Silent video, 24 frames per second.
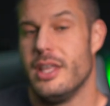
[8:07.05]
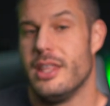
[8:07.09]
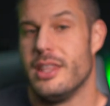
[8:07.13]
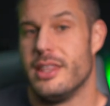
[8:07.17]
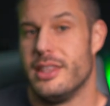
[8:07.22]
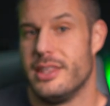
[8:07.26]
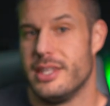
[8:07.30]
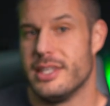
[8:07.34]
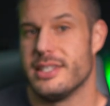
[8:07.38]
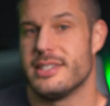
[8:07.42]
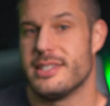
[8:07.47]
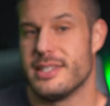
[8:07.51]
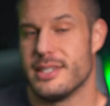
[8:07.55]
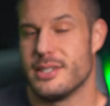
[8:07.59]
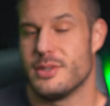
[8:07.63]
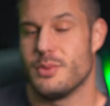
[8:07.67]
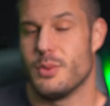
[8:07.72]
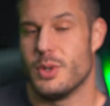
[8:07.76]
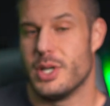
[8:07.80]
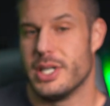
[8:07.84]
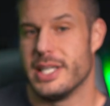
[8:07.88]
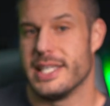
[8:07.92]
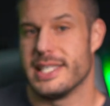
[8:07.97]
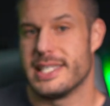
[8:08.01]
this is
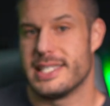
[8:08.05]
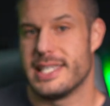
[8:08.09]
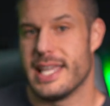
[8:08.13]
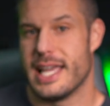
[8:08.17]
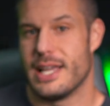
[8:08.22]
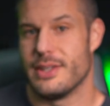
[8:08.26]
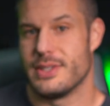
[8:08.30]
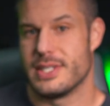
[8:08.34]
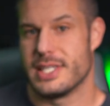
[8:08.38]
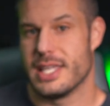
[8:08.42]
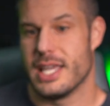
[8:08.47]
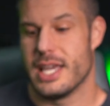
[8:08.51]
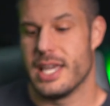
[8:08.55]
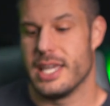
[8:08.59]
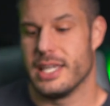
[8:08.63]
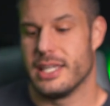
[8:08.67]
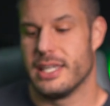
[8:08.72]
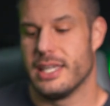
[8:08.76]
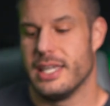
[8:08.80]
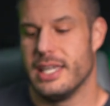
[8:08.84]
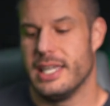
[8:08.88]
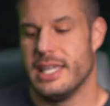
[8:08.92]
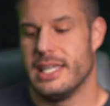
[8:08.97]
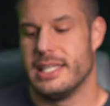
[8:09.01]
what it sounds
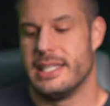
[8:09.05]
like.